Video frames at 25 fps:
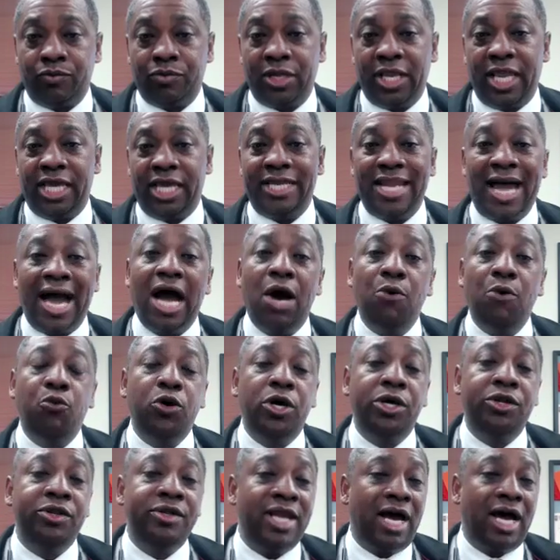And I
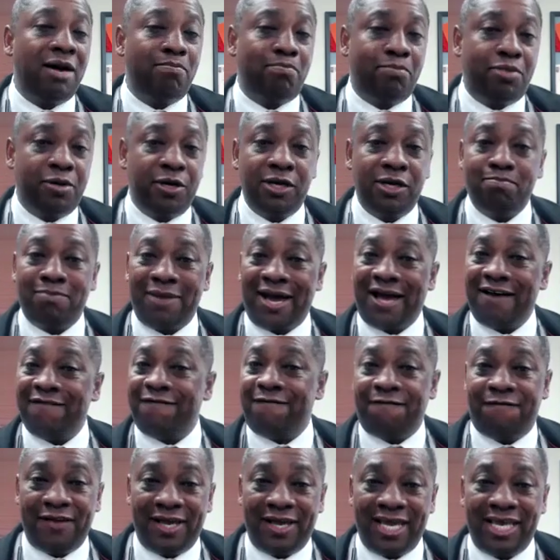would not put my
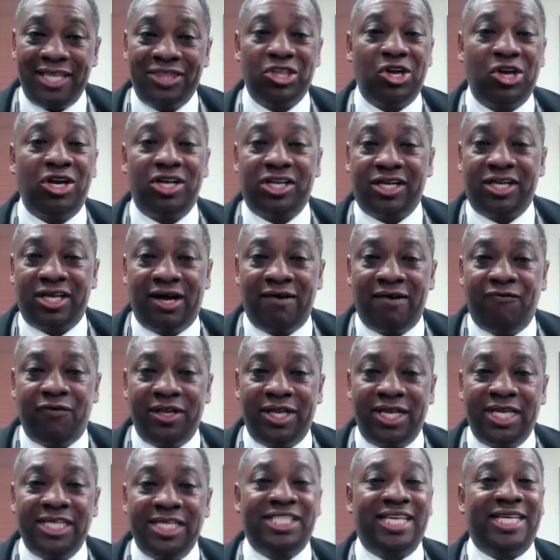faith or
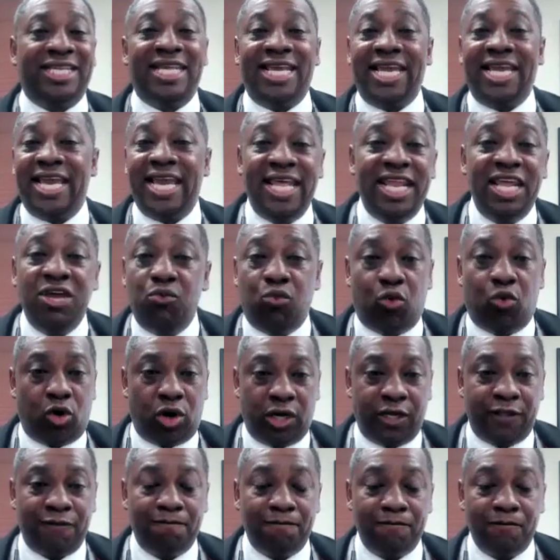confidence in
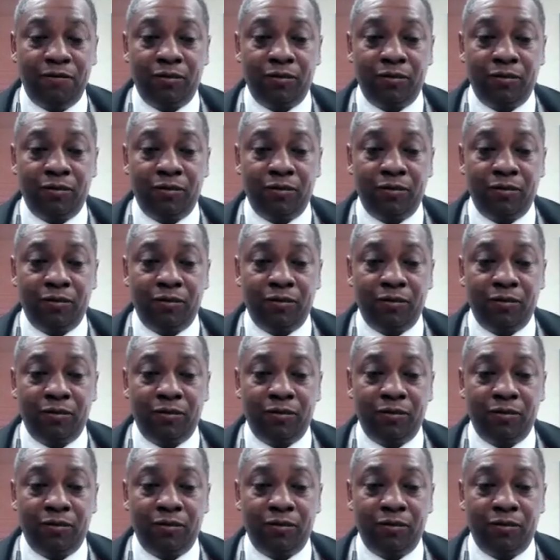anyone